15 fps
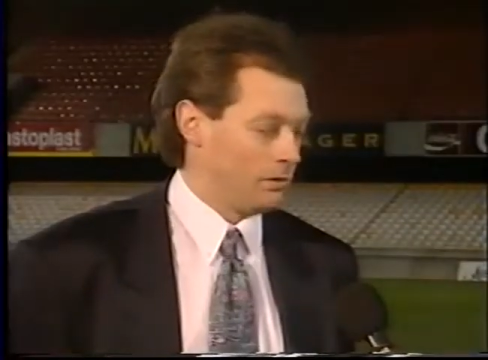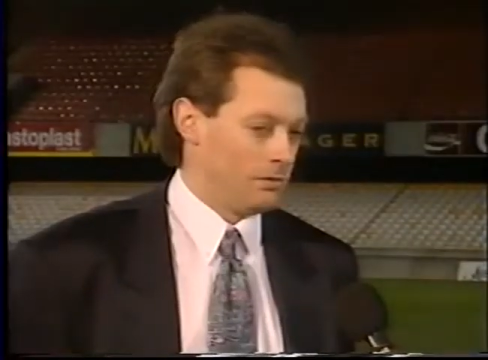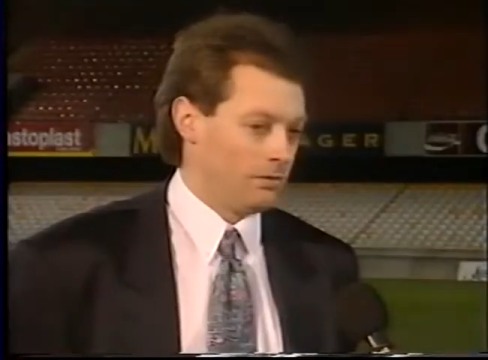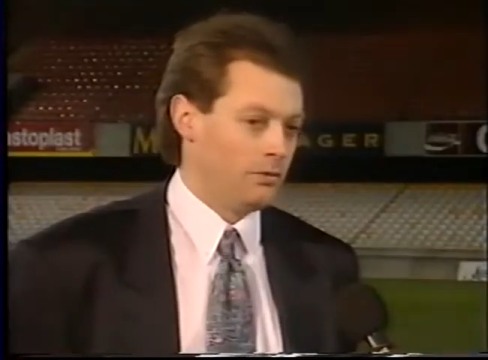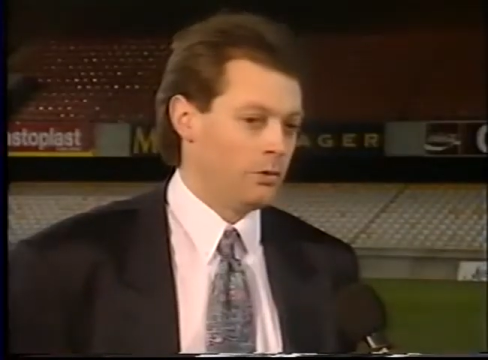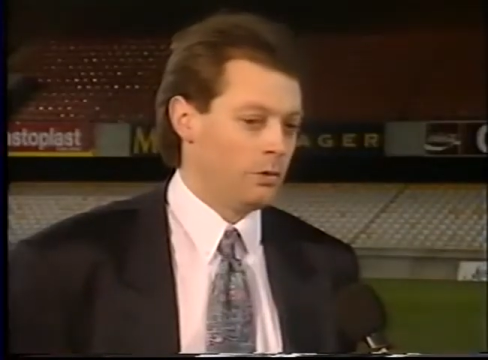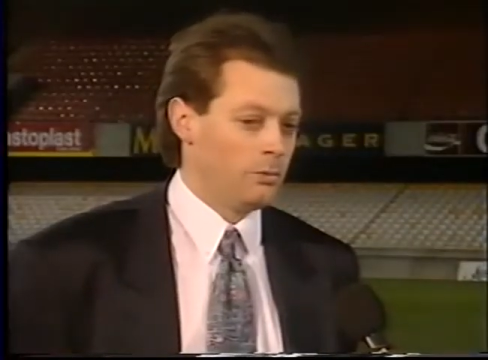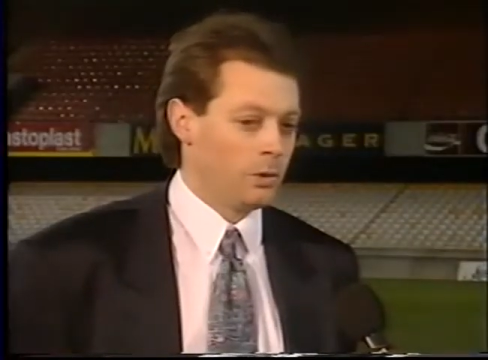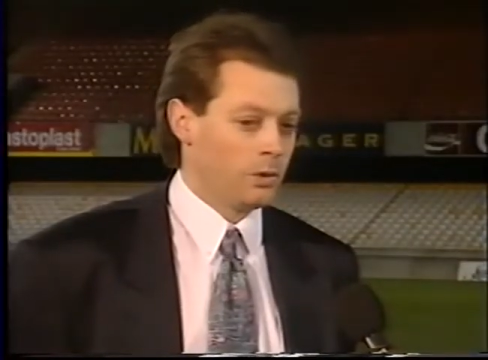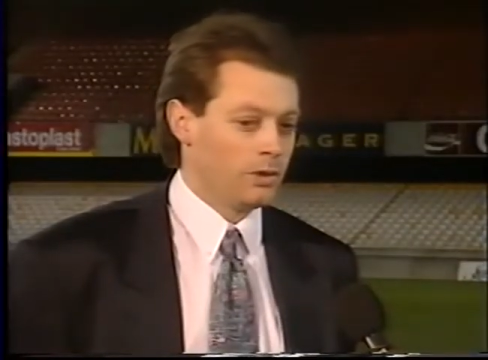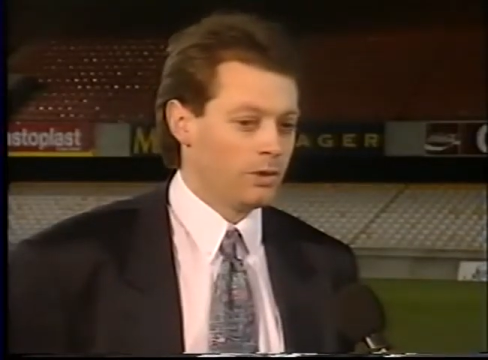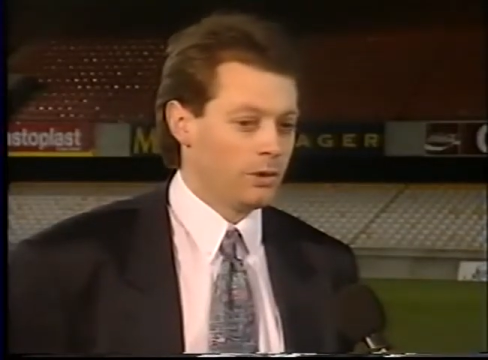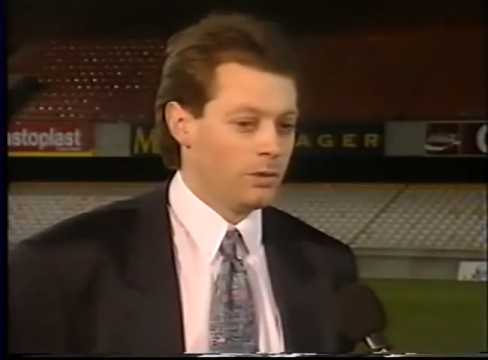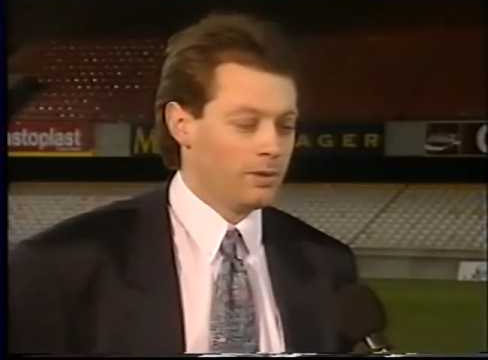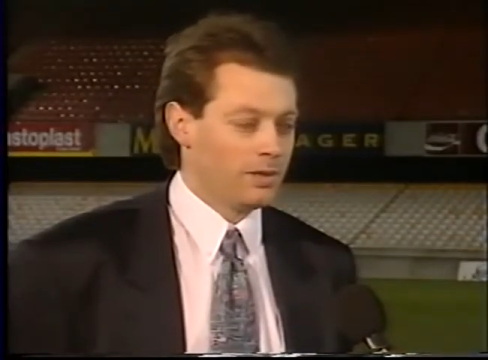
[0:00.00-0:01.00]
well, a few
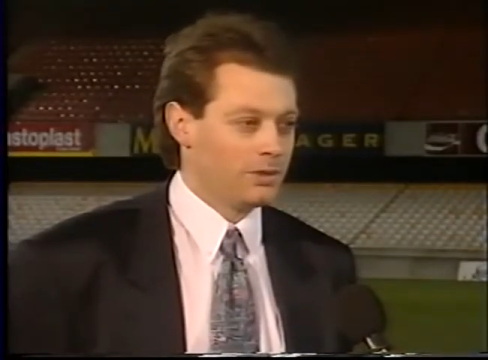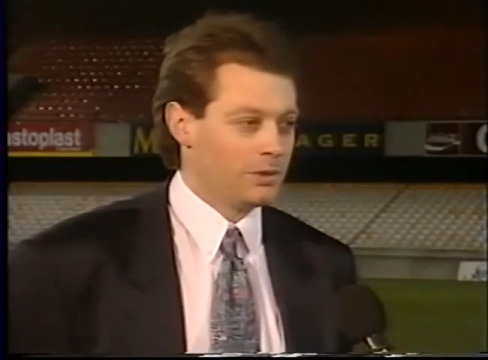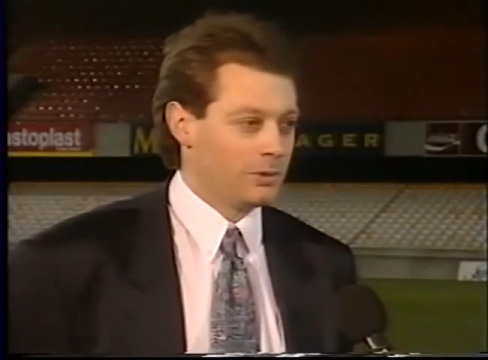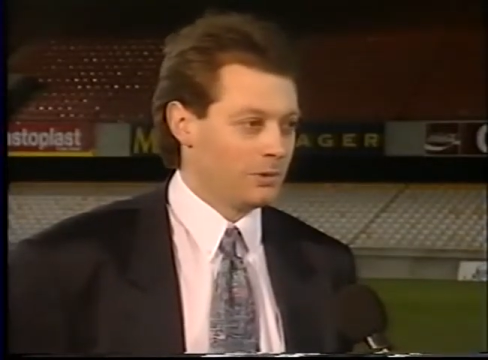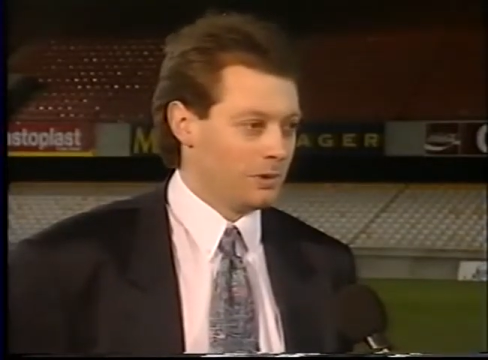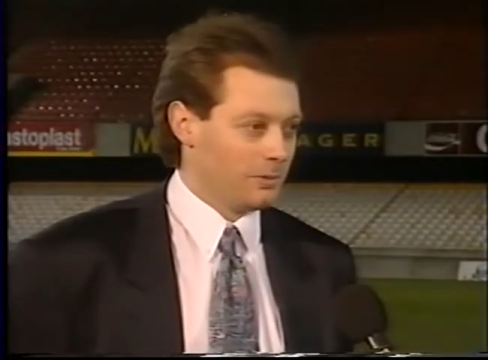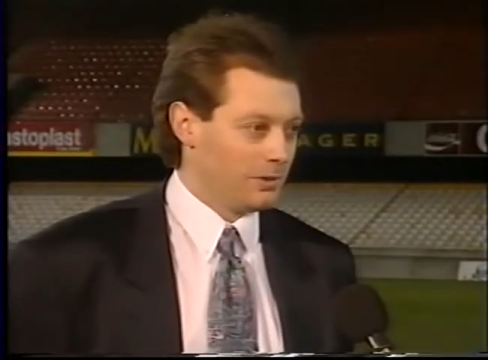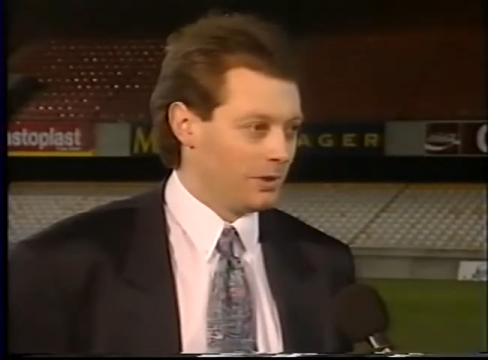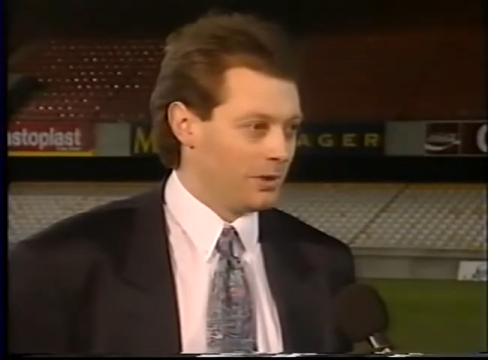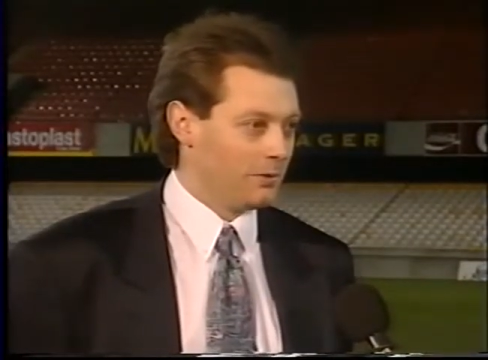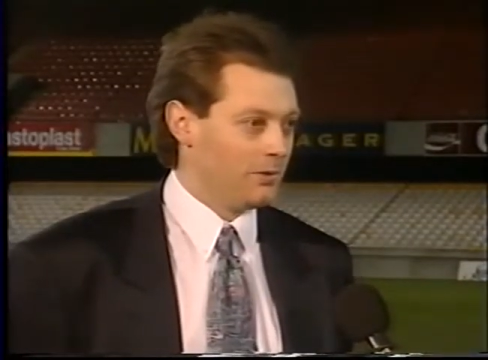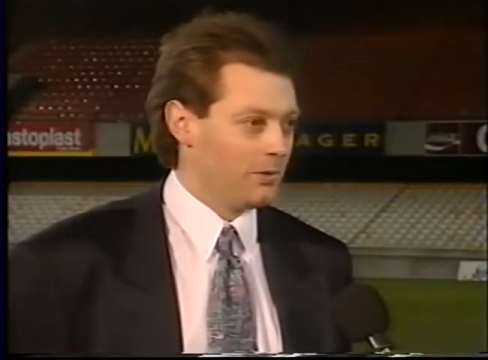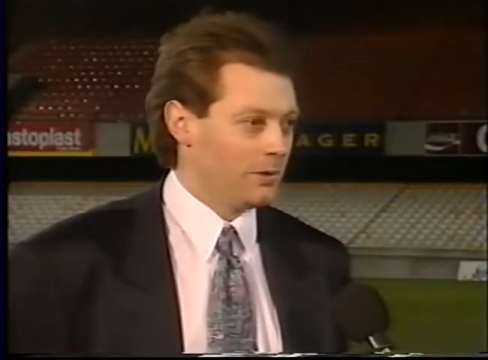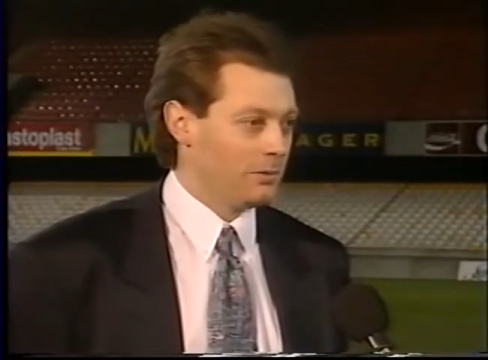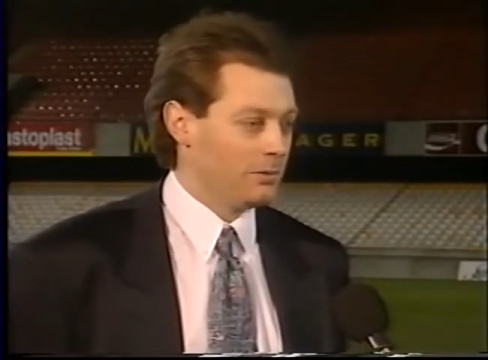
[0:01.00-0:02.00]
Portadown men jumping up and
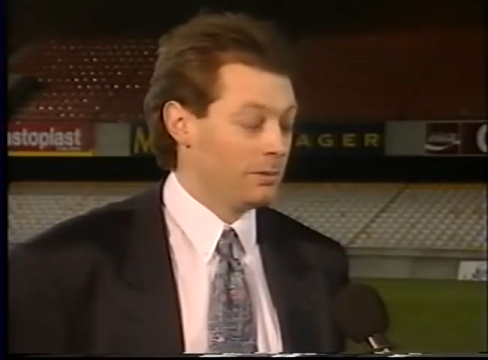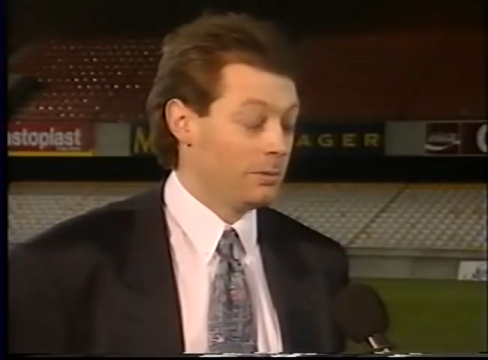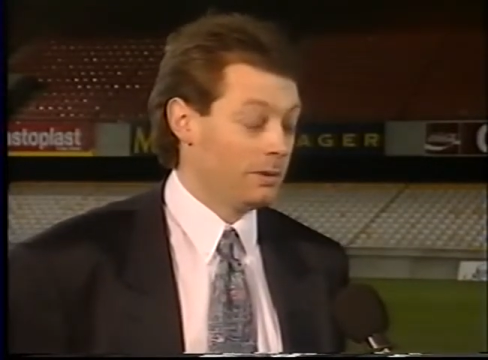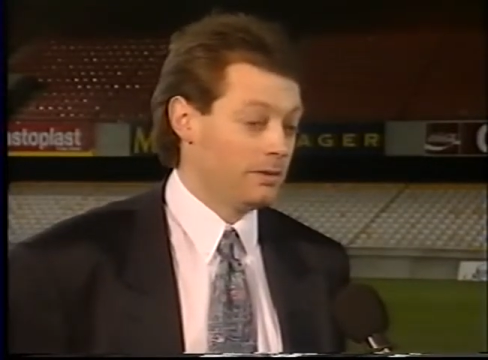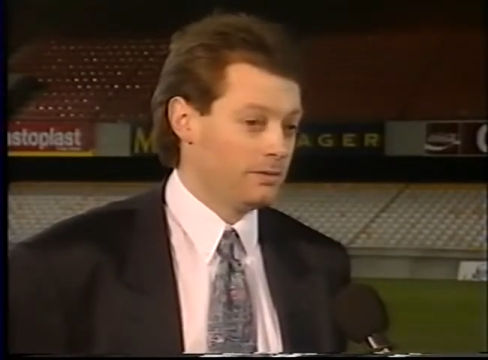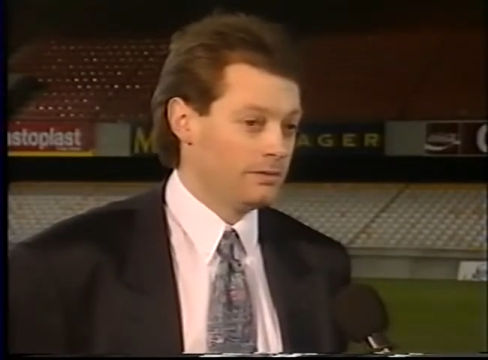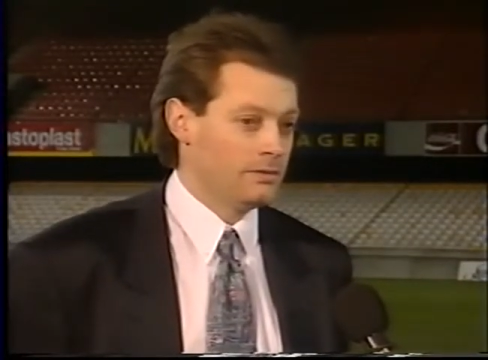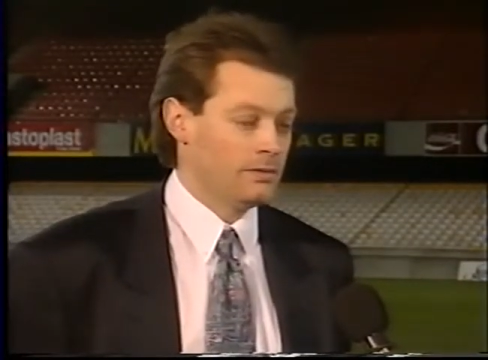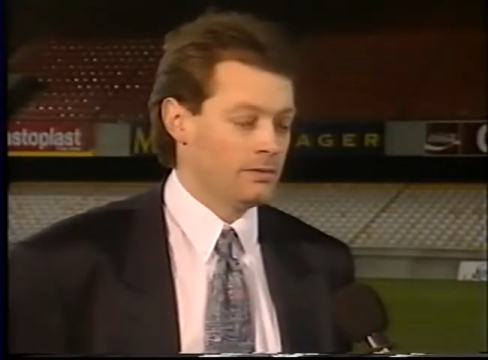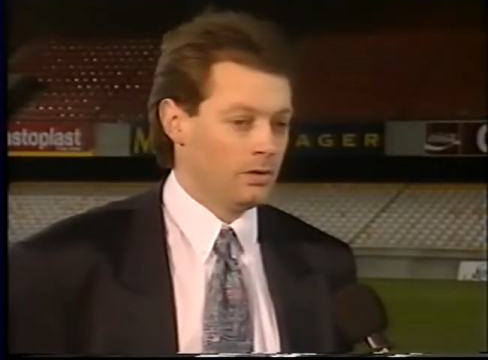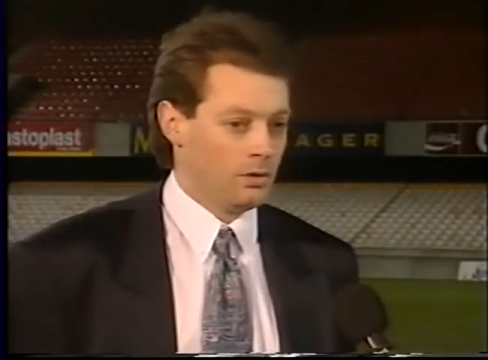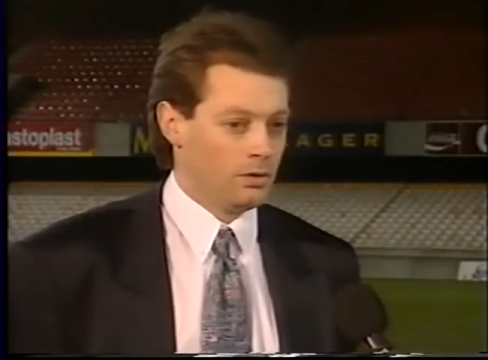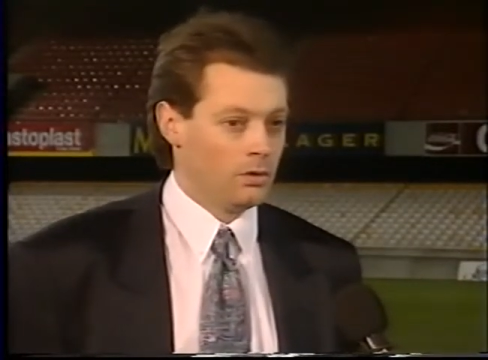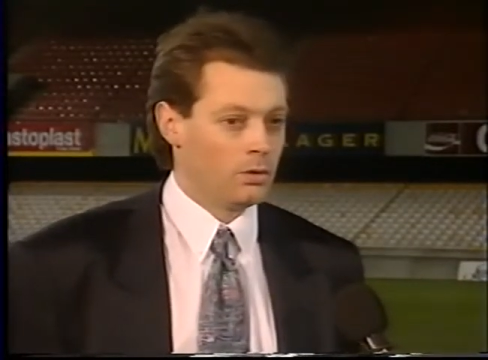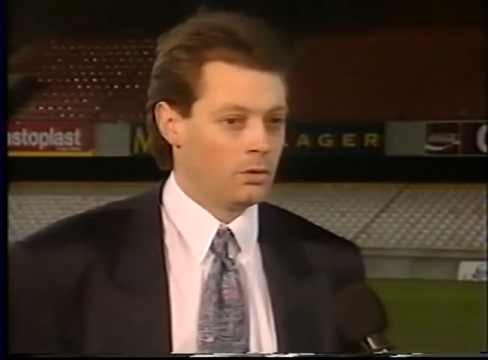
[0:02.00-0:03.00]
down in front of me, but
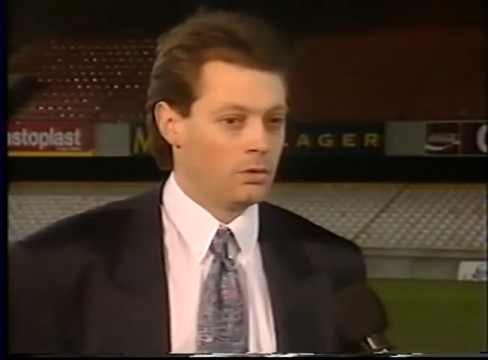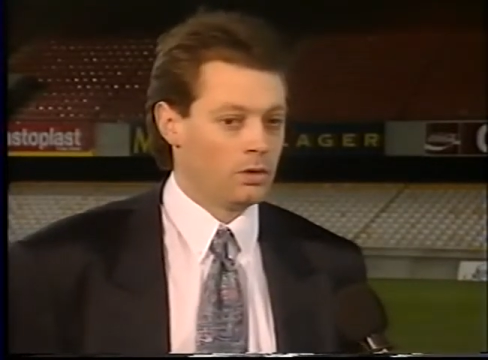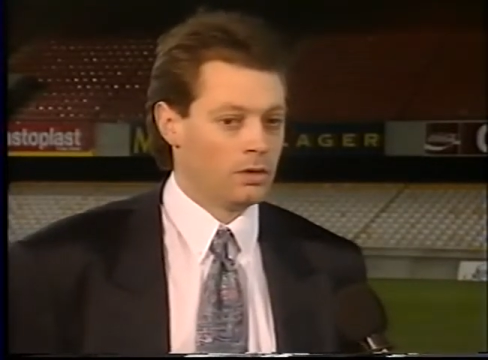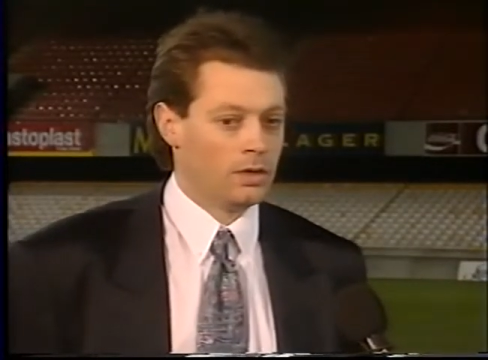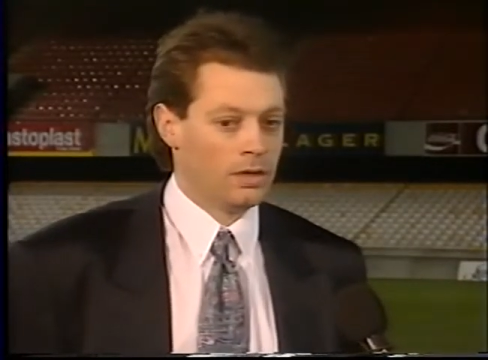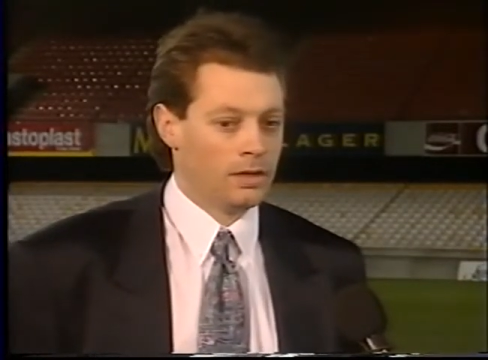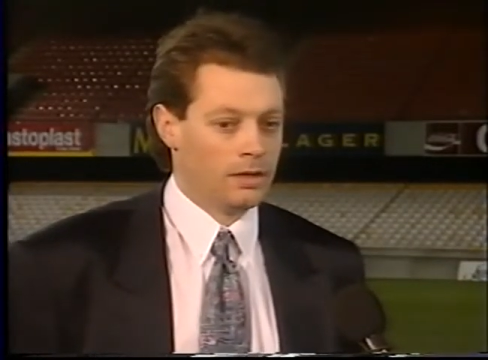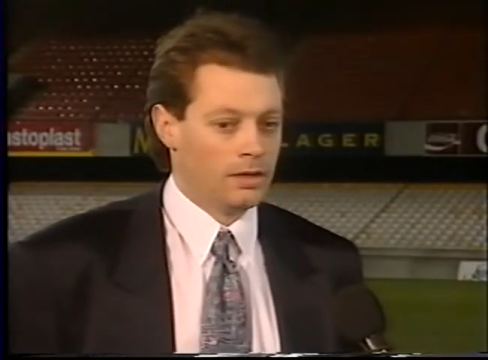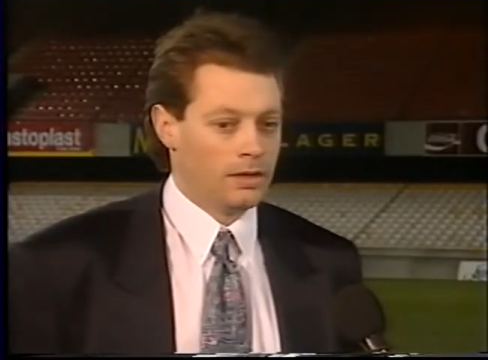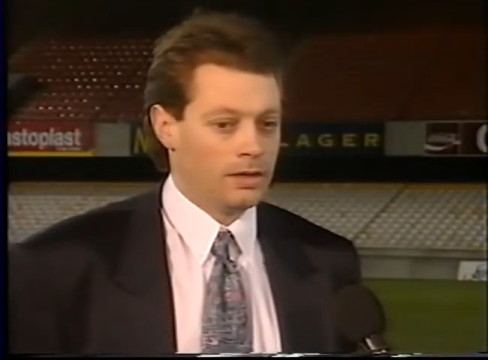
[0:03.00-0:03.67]
on the whole,